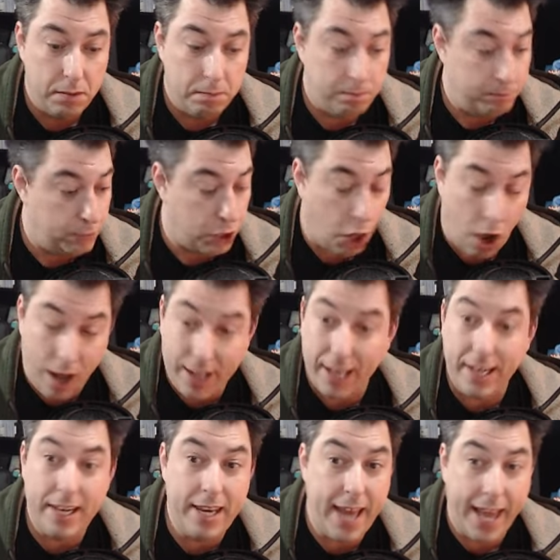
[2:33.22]
talk
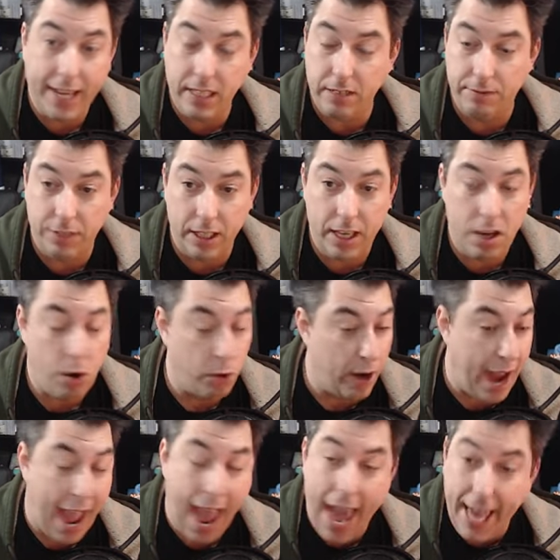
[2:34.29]
negatively or
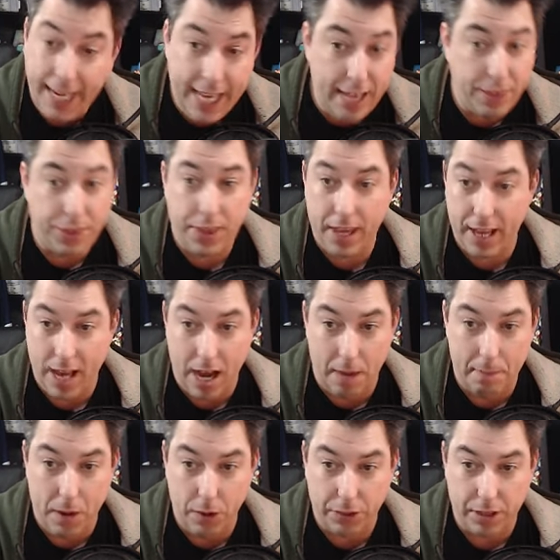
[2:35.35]
anything
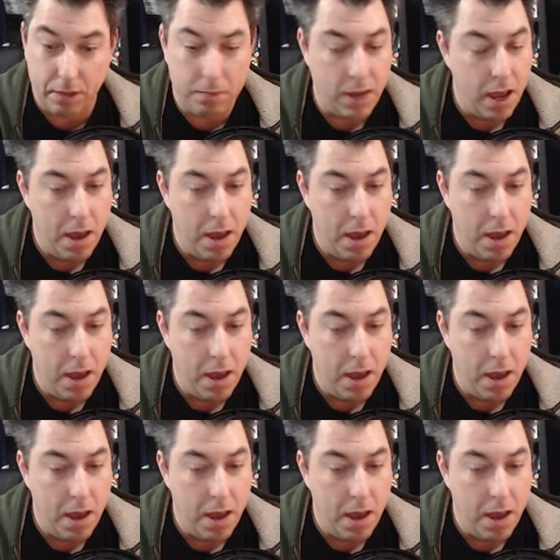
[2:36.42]
about them.